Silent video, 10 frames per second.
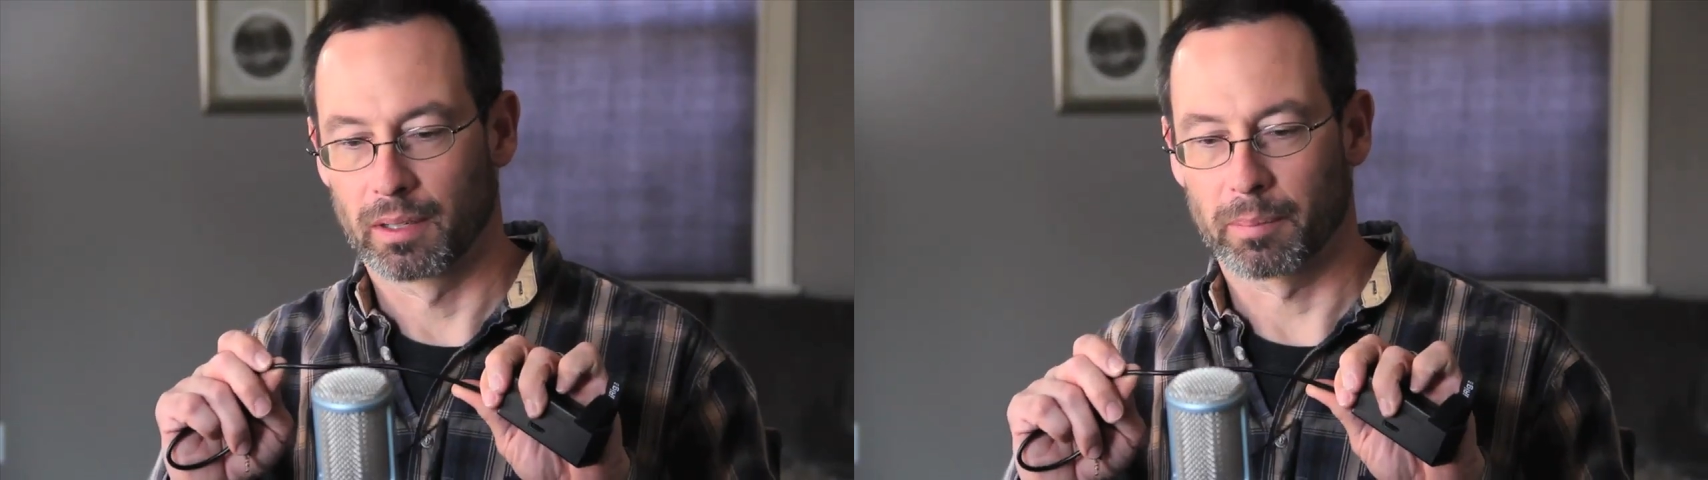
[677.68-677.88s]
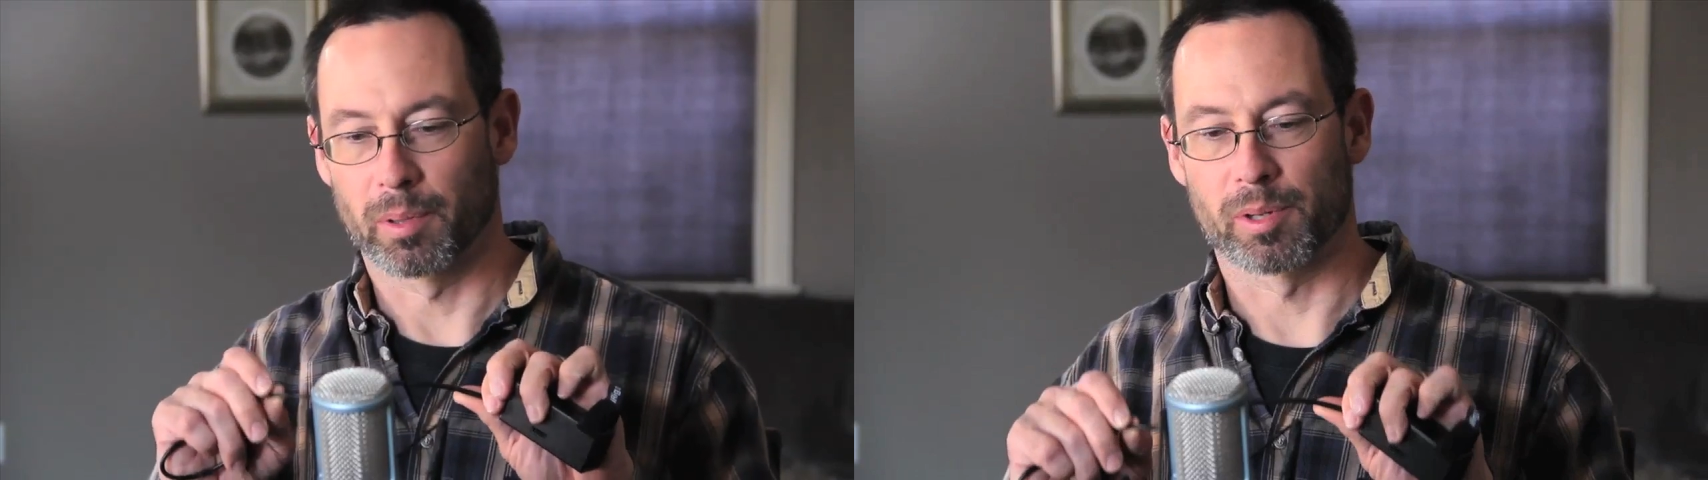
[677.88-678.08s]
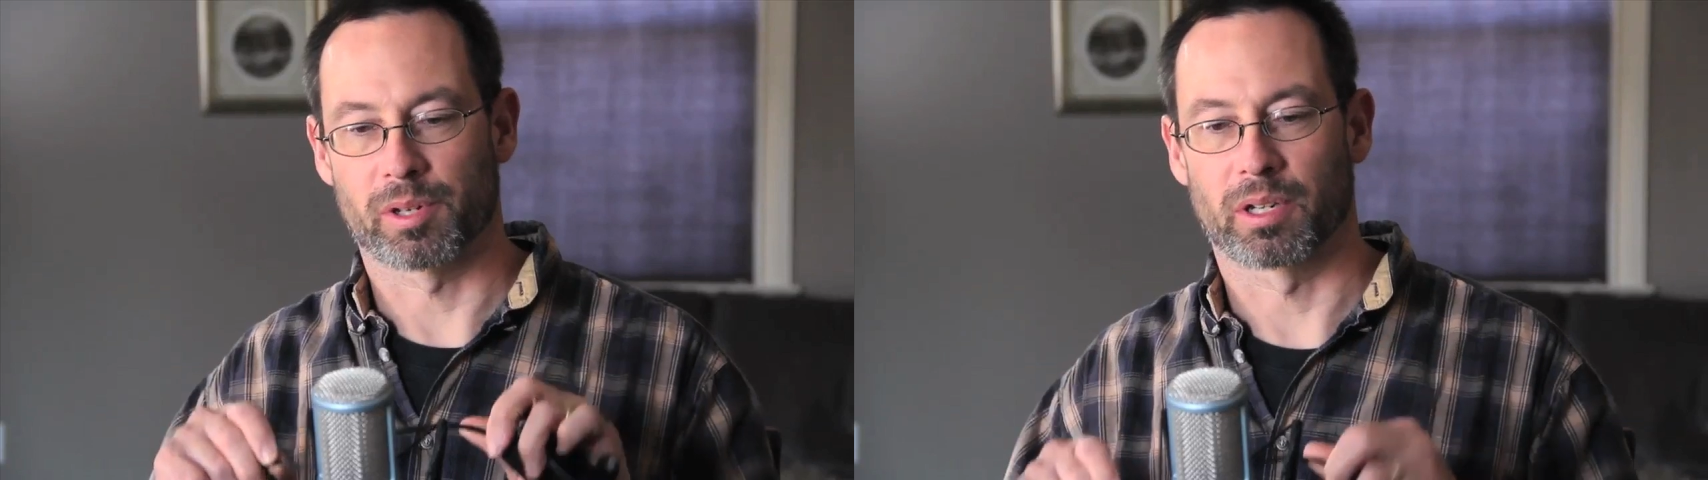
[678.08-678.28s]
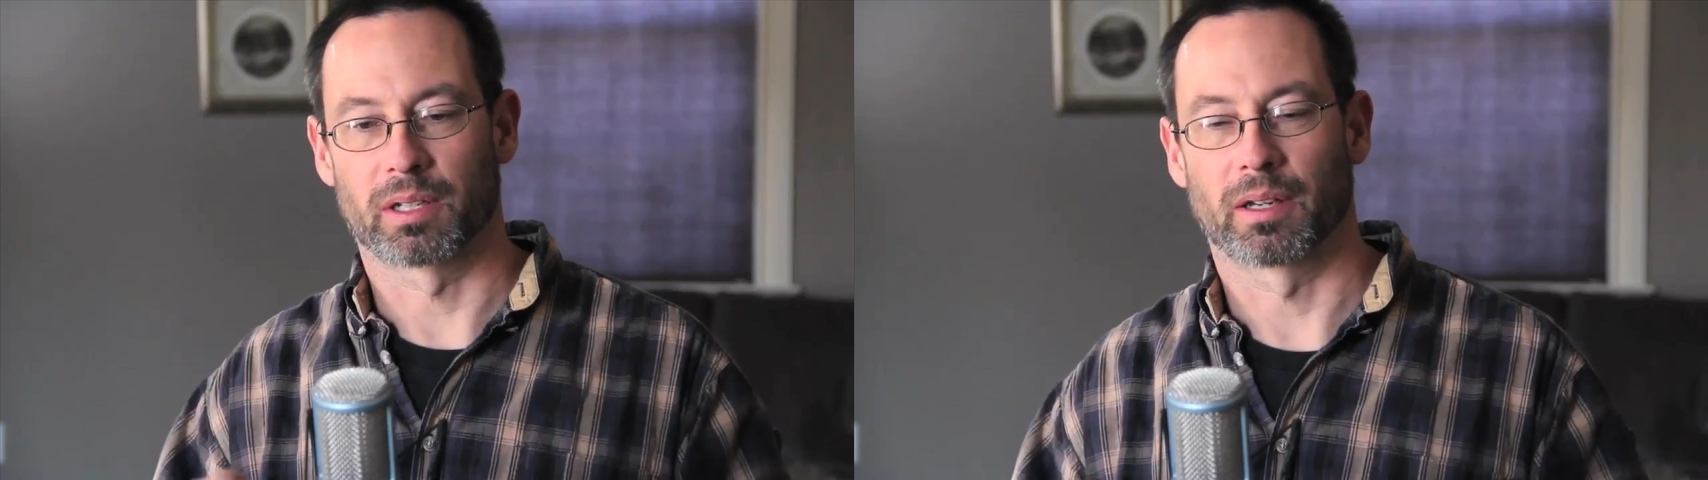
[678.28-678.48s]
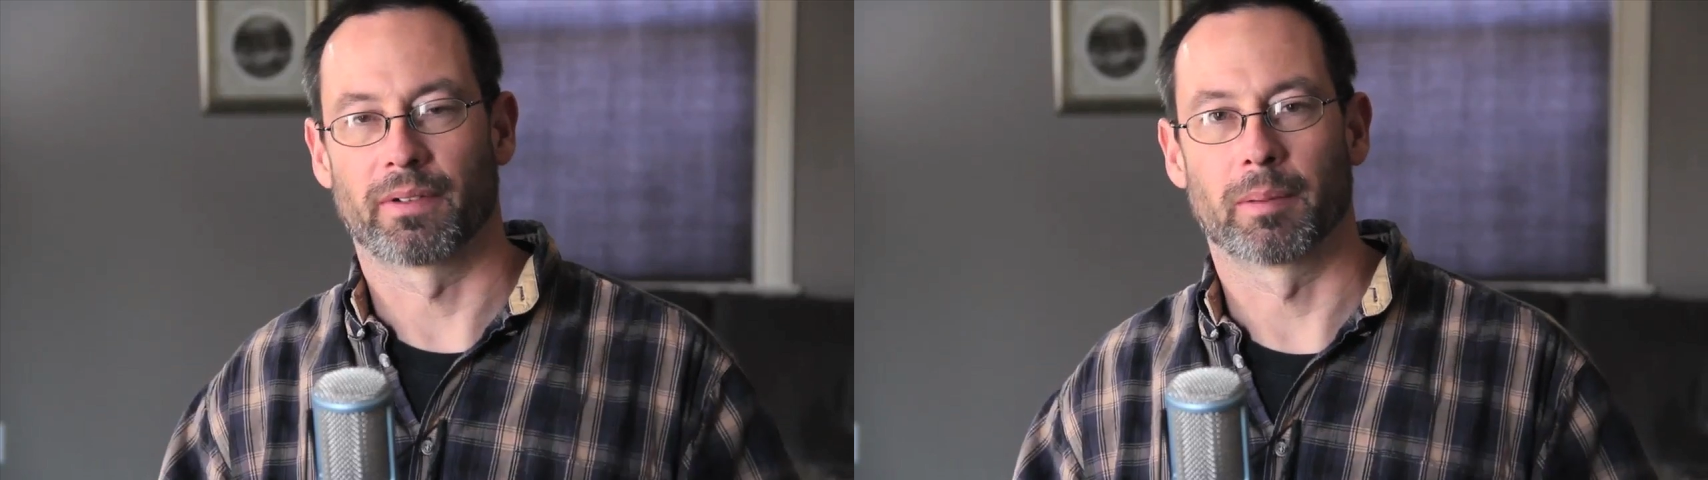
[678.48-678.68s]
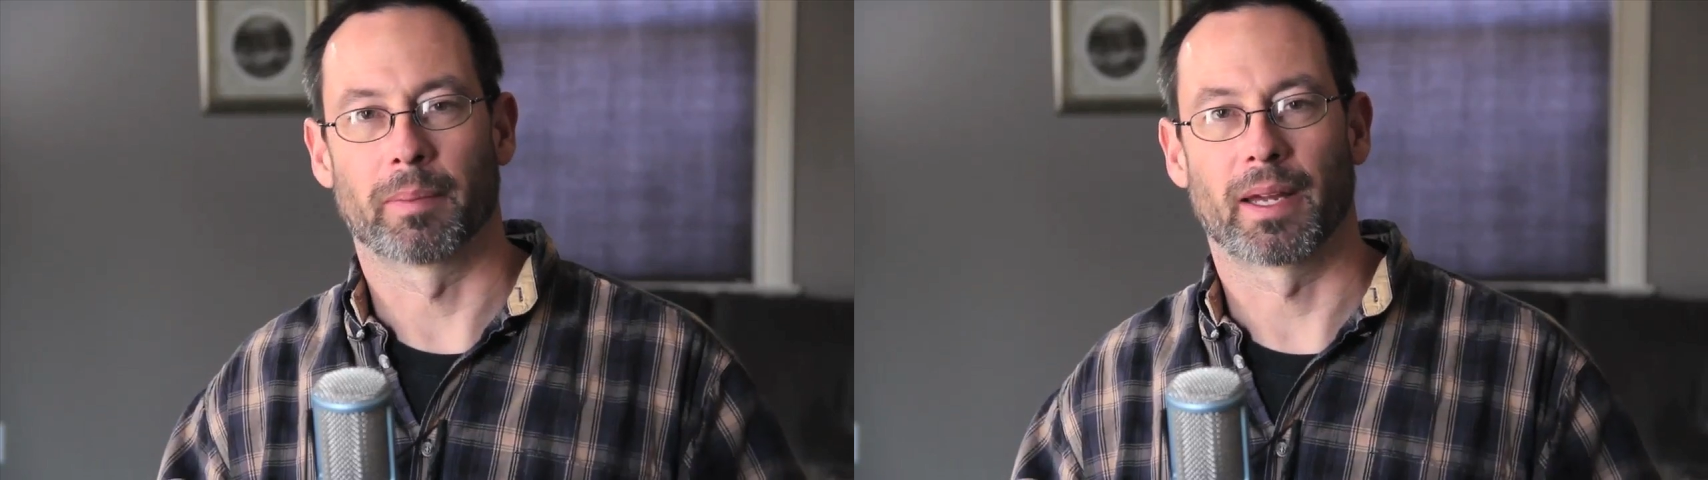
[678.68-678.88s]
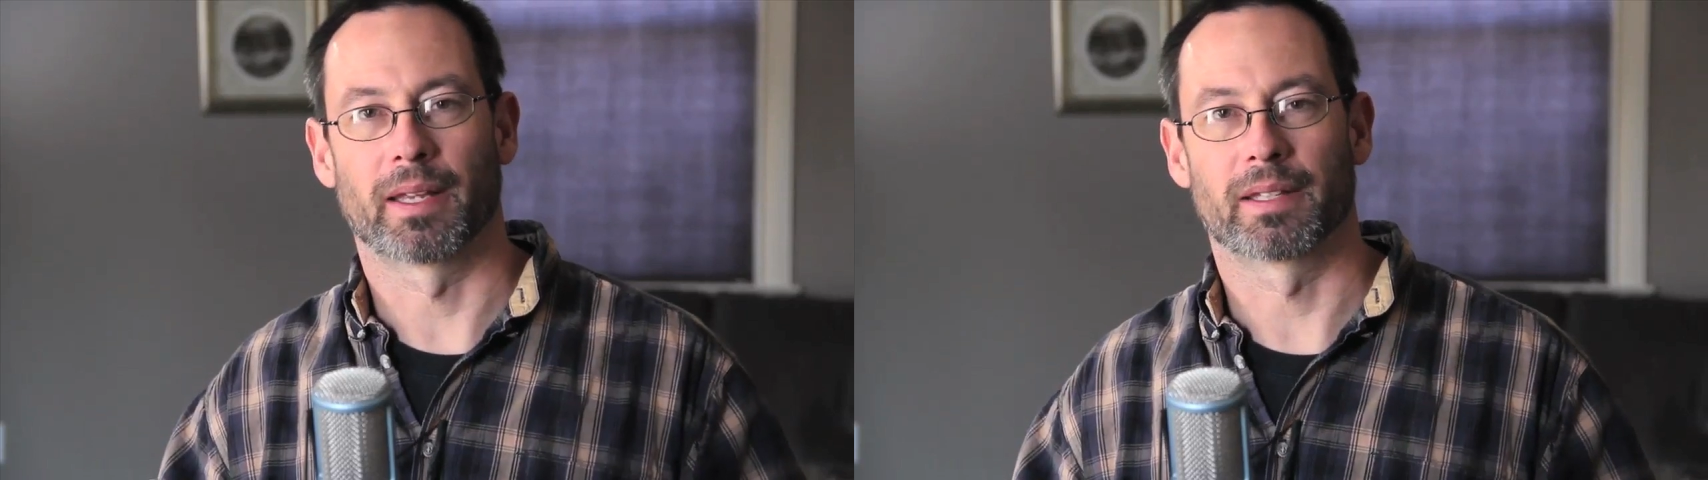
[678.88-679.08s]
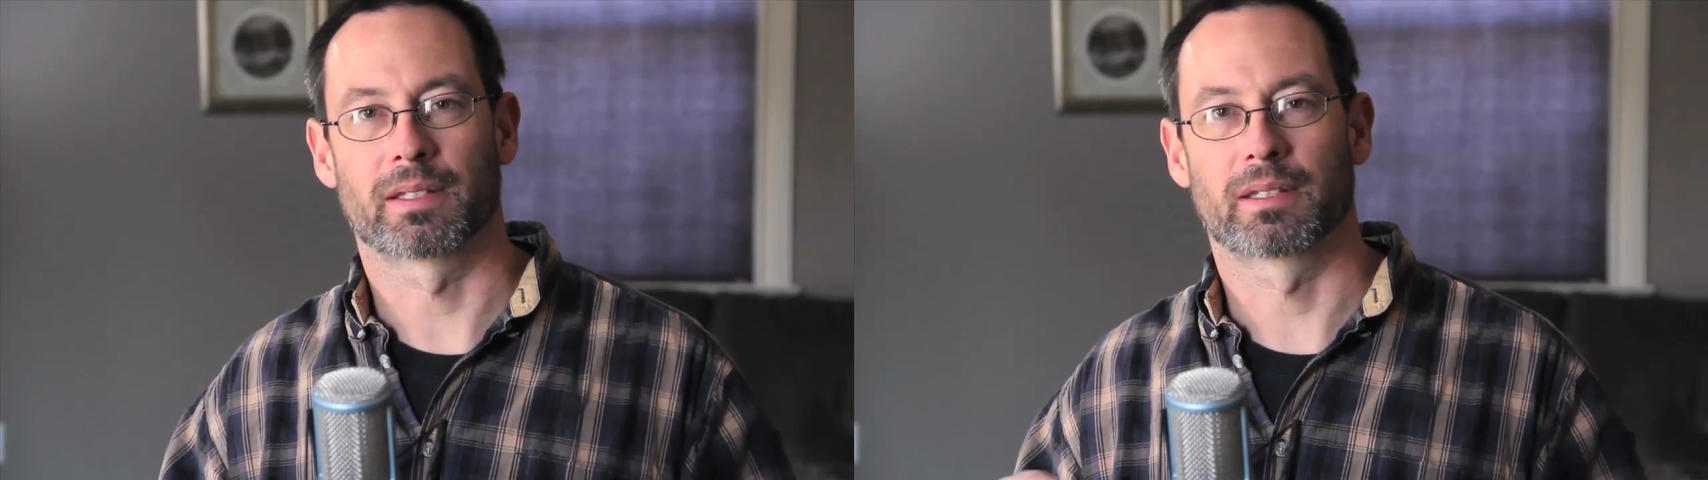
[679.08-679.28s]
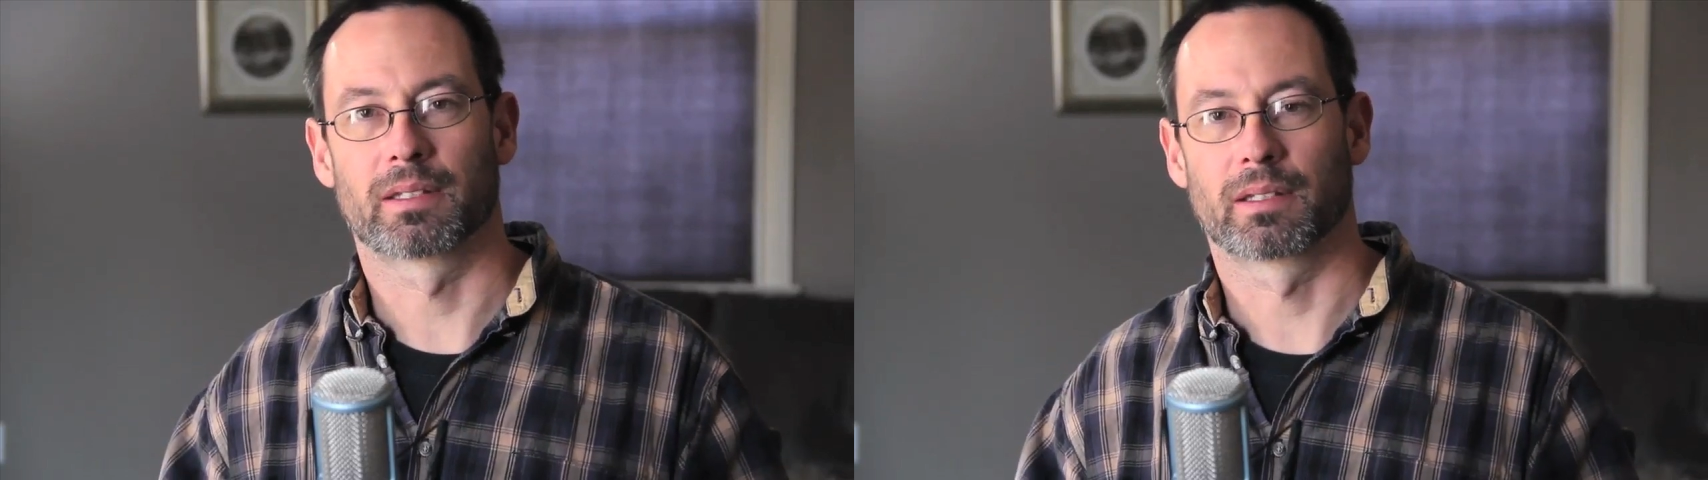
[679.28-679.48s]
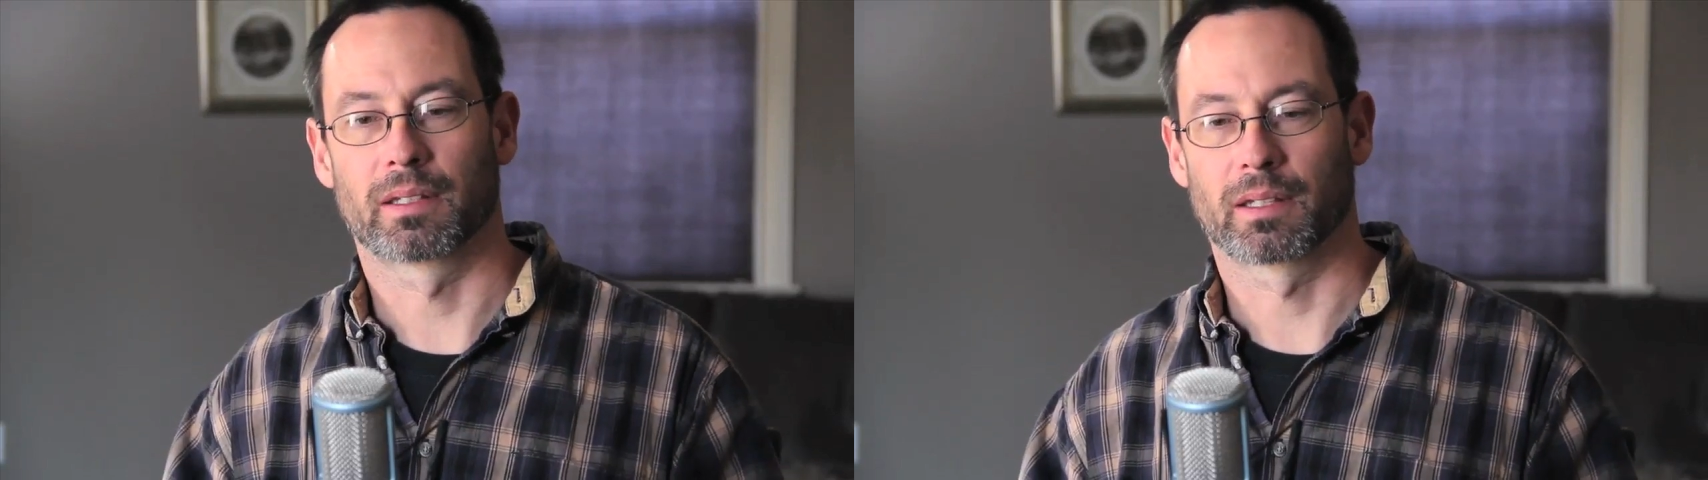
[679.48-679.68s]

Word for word: portion of unbalanced